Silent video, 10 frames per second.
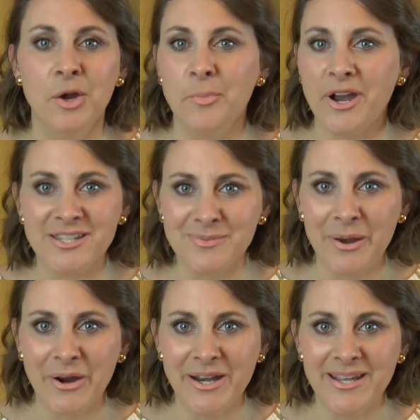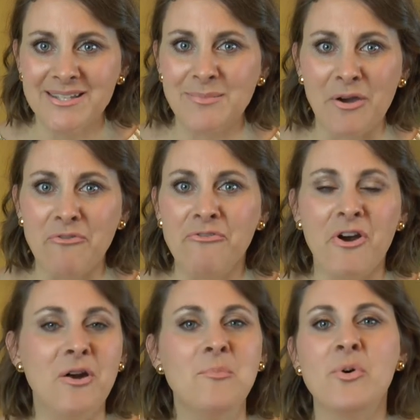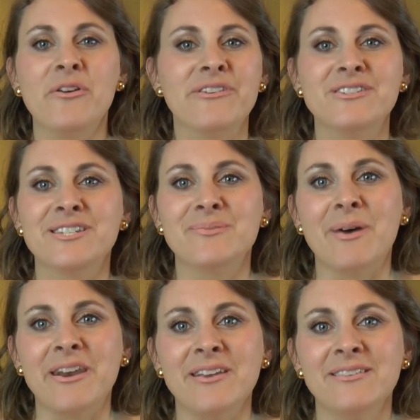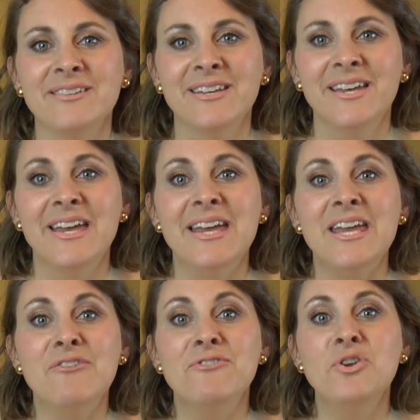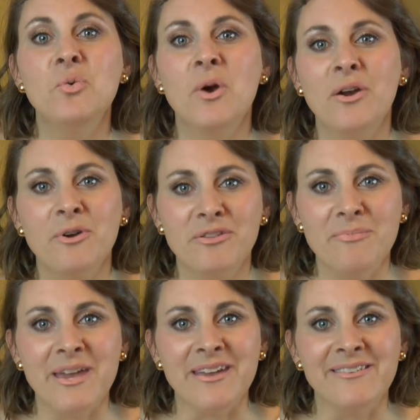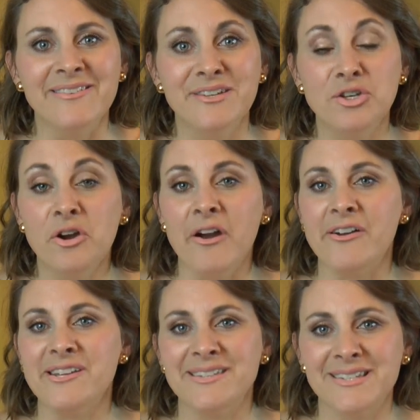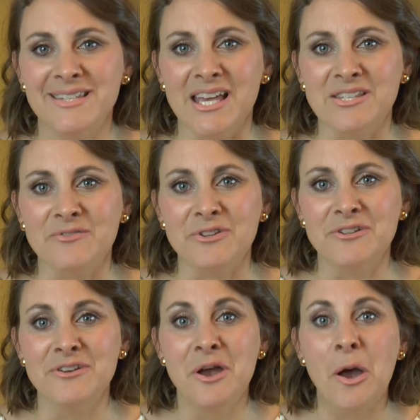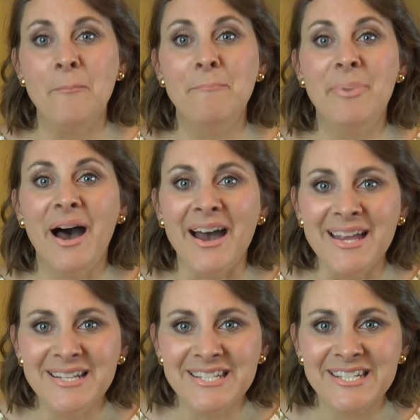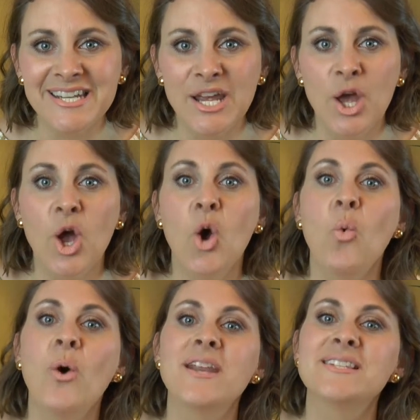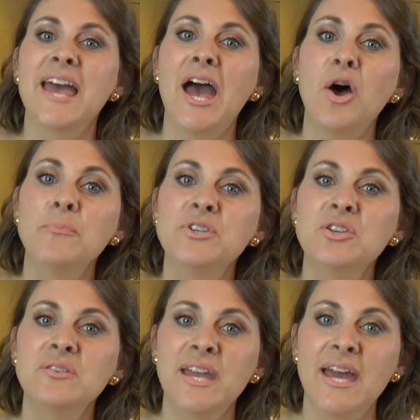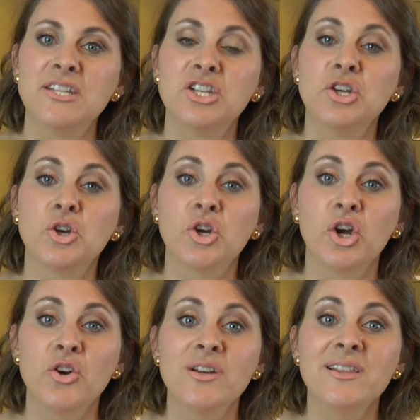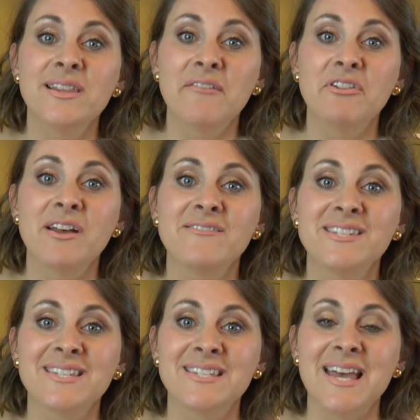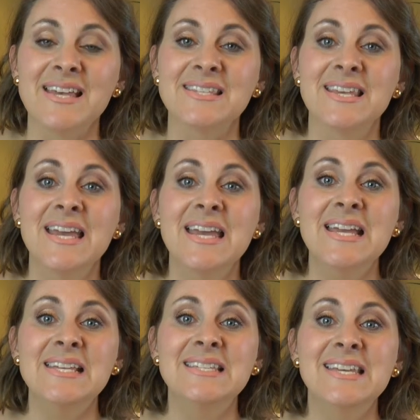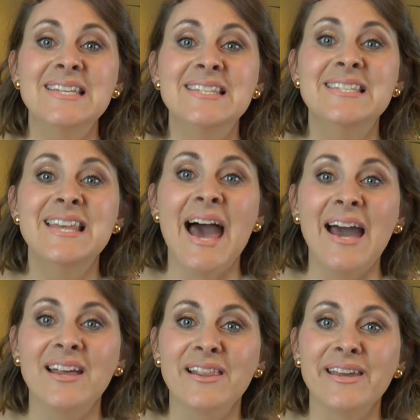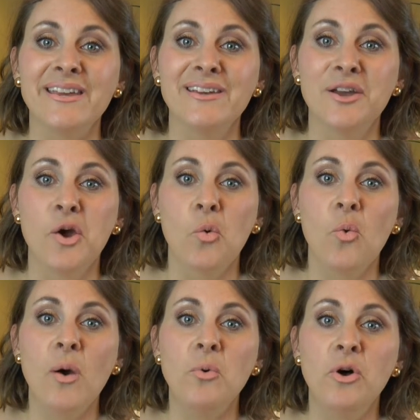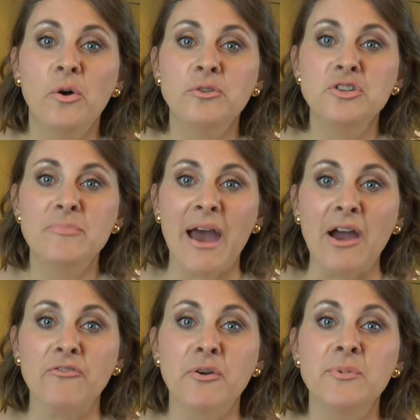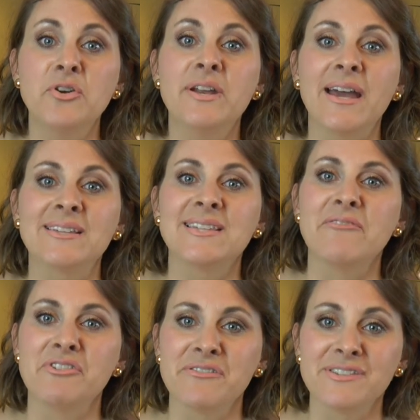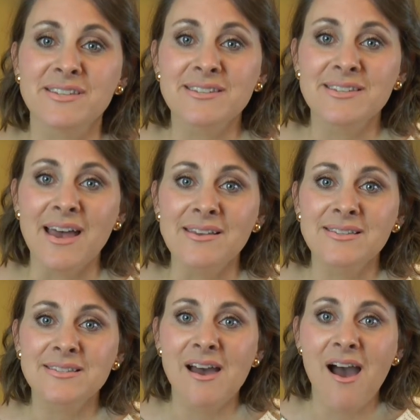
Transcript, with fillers: Prosperity is about far more than just money. If you work with me, you're already successful, but what has helped you get to your current level of success is exactly what will hold you back from your next level of success.